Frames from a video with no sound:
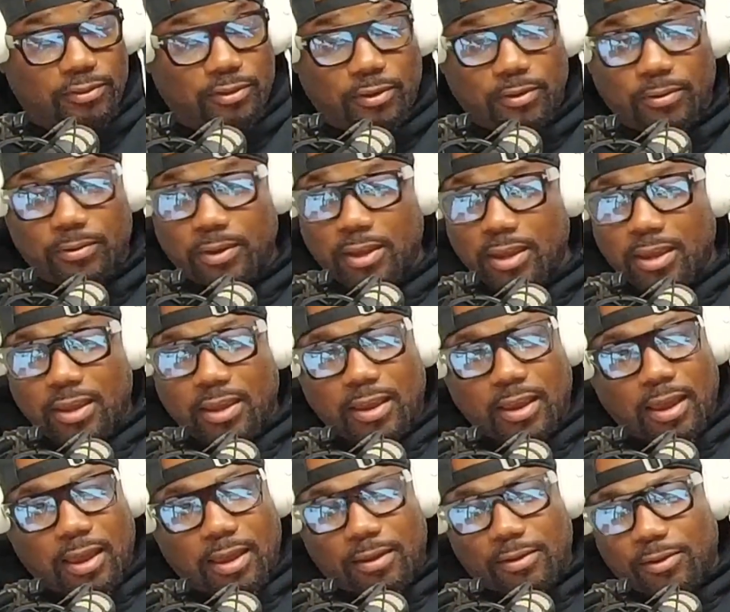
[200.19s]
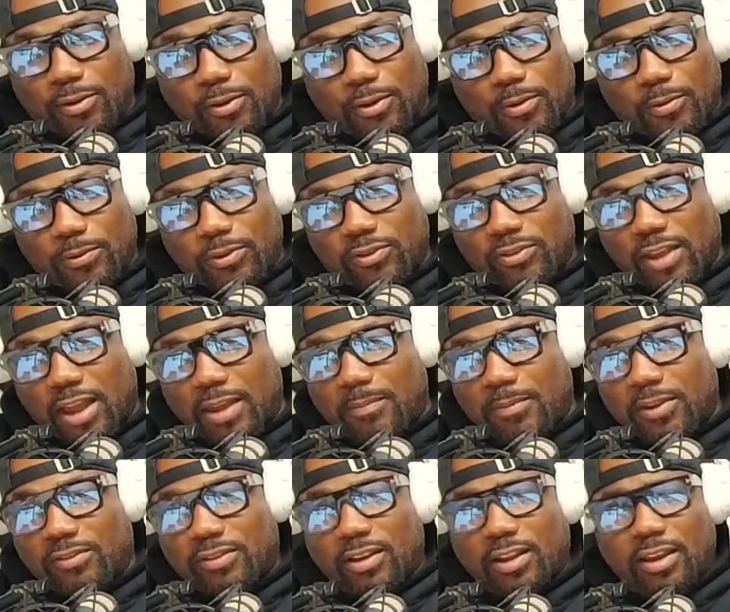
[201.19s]
So, you start
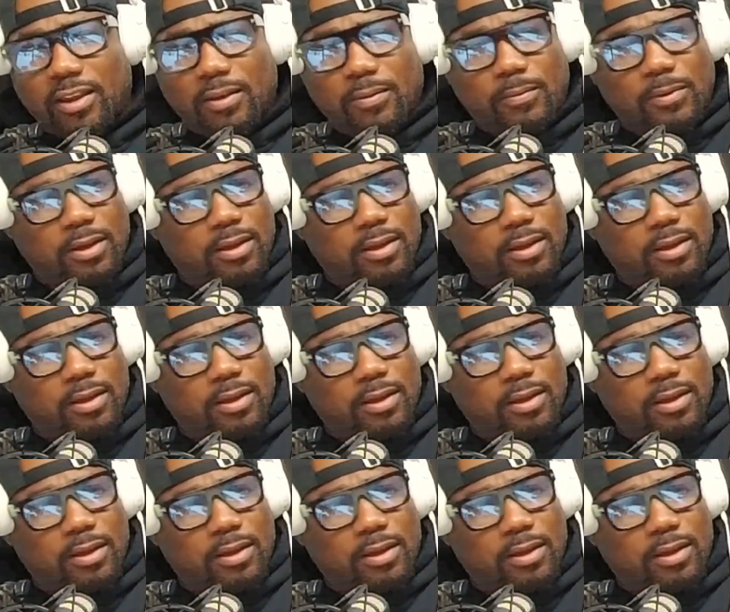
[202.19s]
mentioning him.